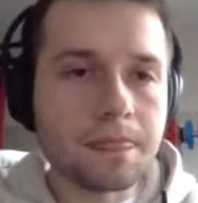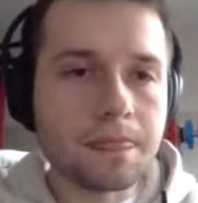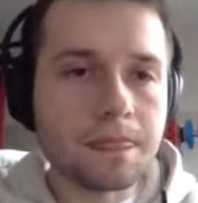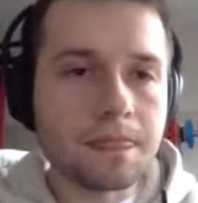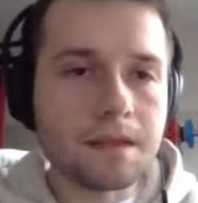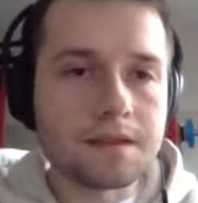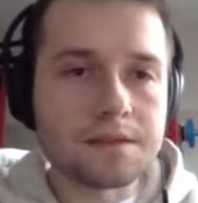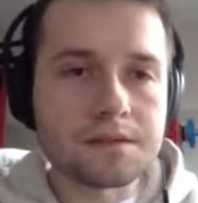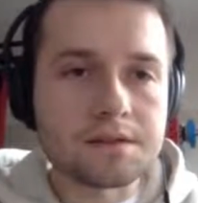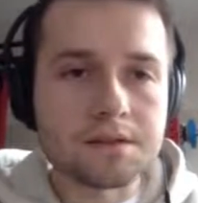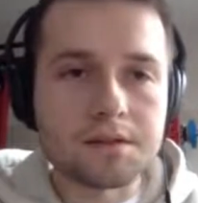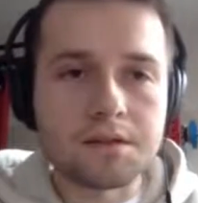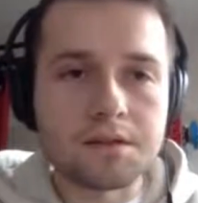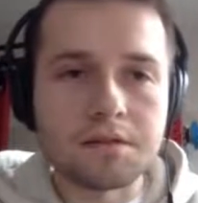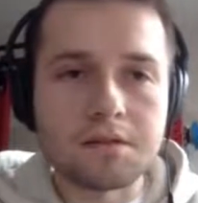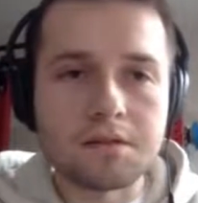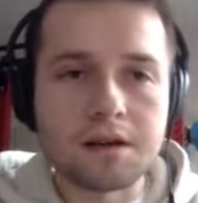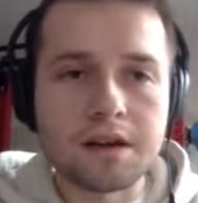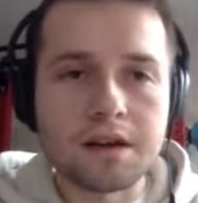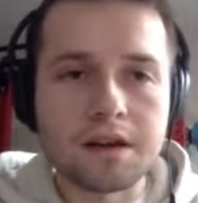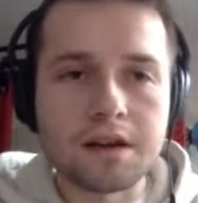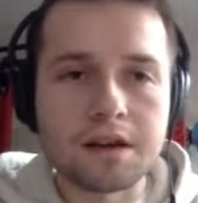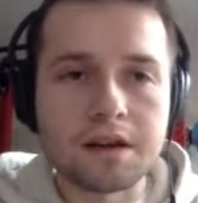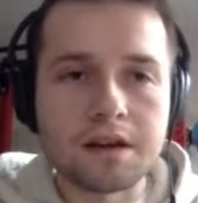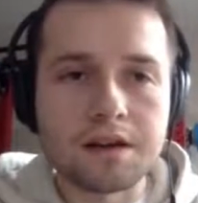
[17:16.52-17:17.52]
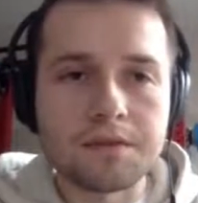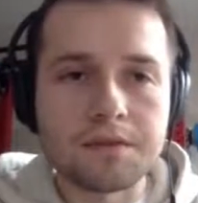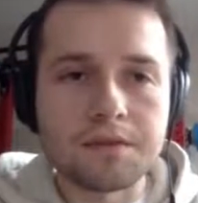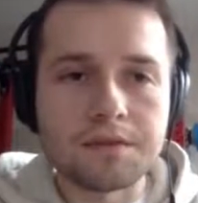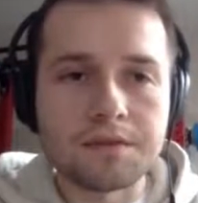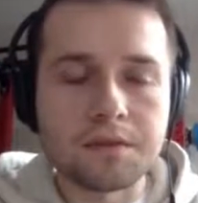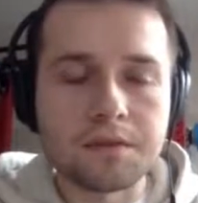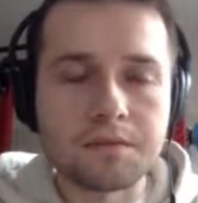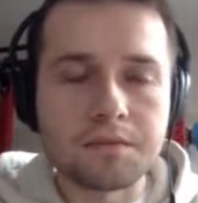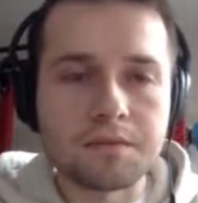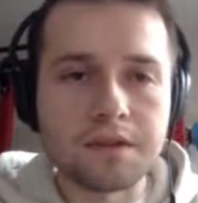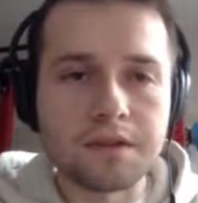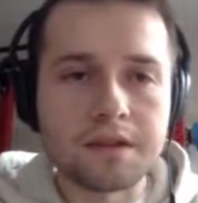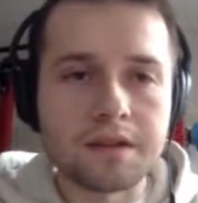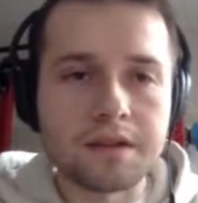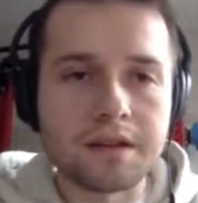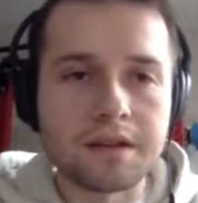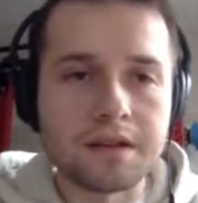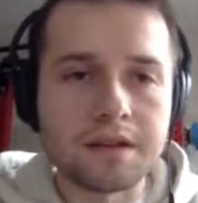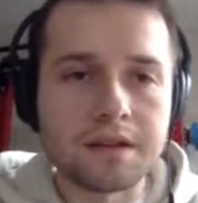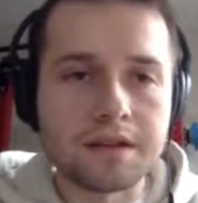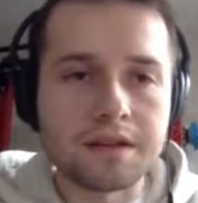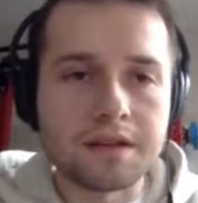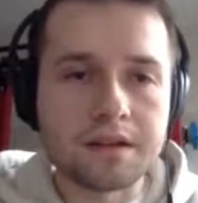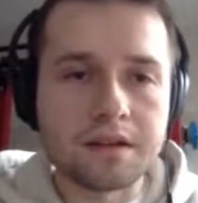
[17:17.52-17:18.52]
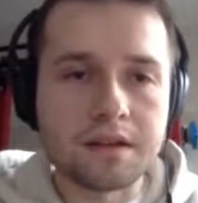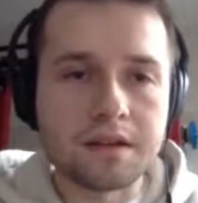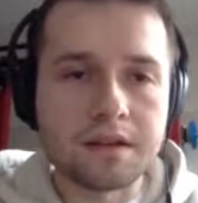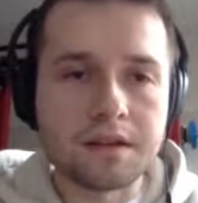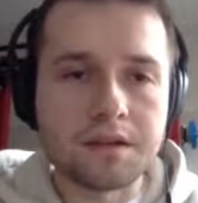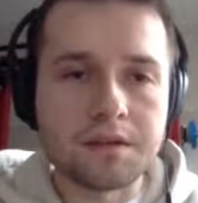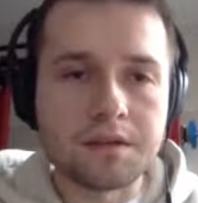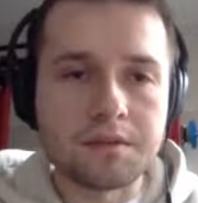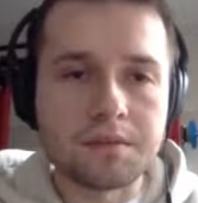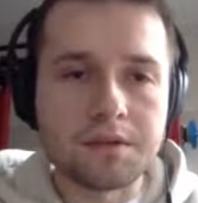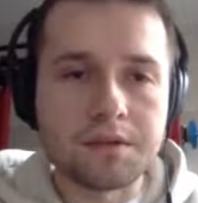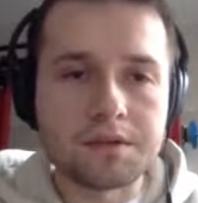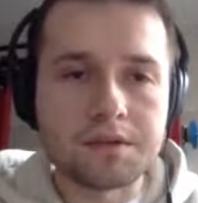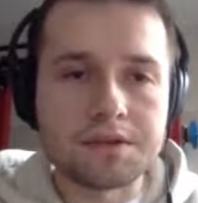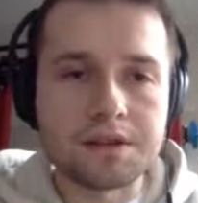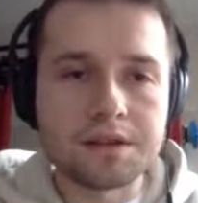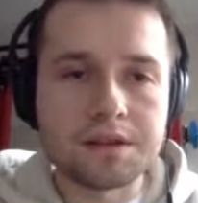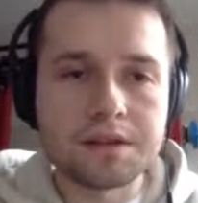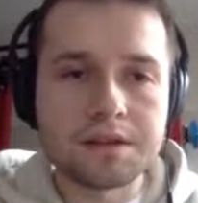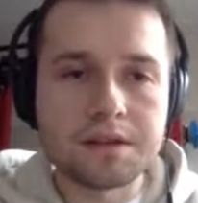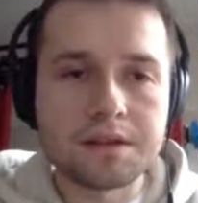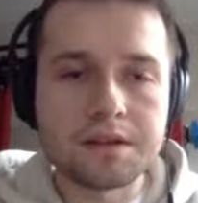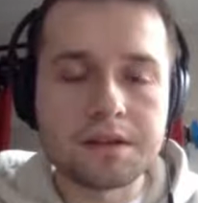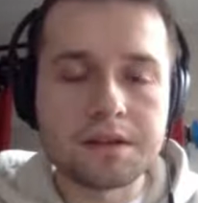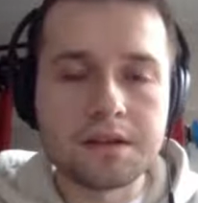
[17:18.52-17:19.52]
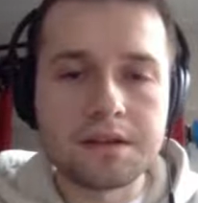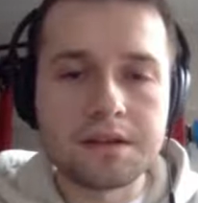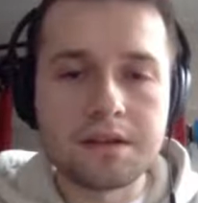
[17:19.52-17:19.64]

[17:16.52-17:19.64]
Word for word: So I have completely clear project.